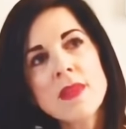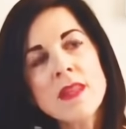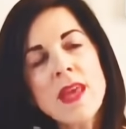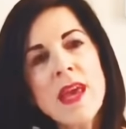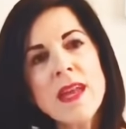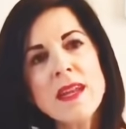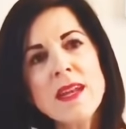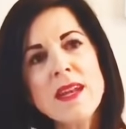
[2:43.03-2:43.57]
they
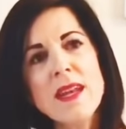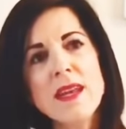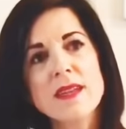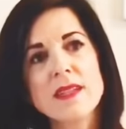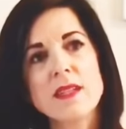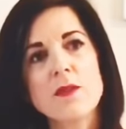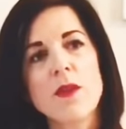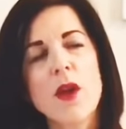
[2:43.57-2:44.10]
had a
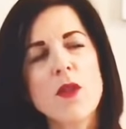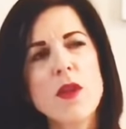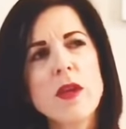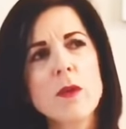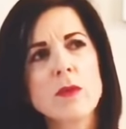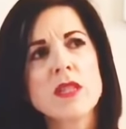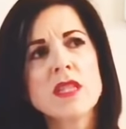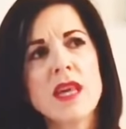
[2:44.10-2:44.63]
list of, I think
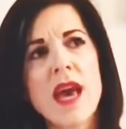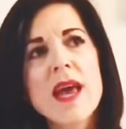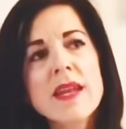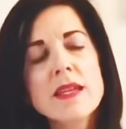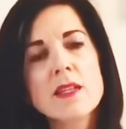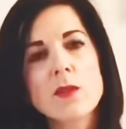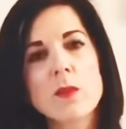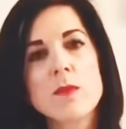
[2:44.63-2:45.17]
it was
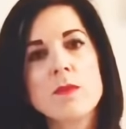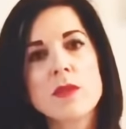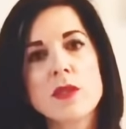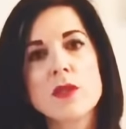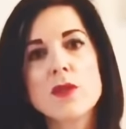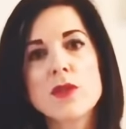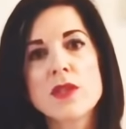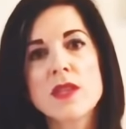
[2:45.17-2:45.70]
10
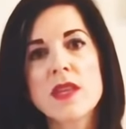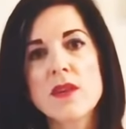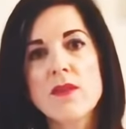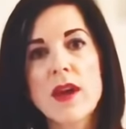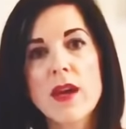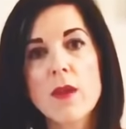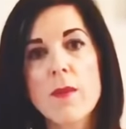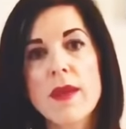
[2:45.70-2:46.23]
swimsuits that they
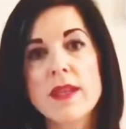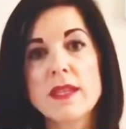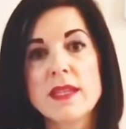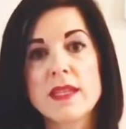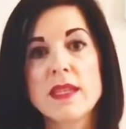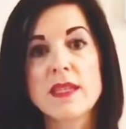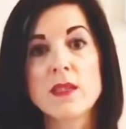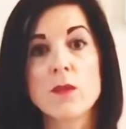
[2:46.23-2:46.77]

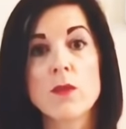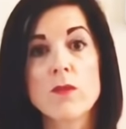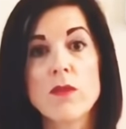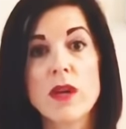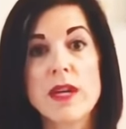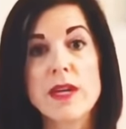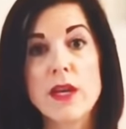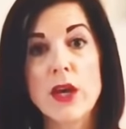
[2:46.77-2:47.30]
recommended that were
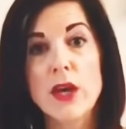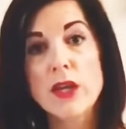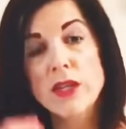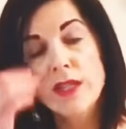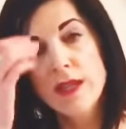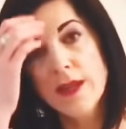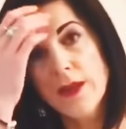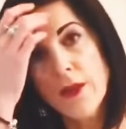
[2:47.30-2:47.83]
really
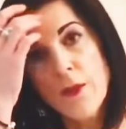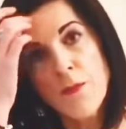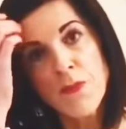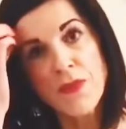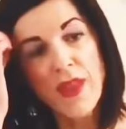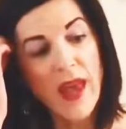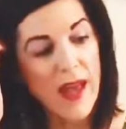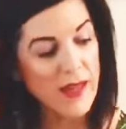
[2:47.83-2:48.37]
good,
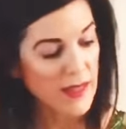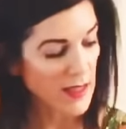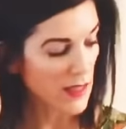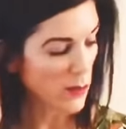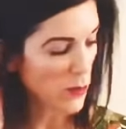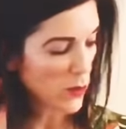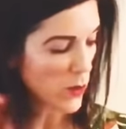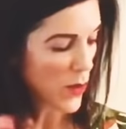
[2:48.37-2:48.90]
and this was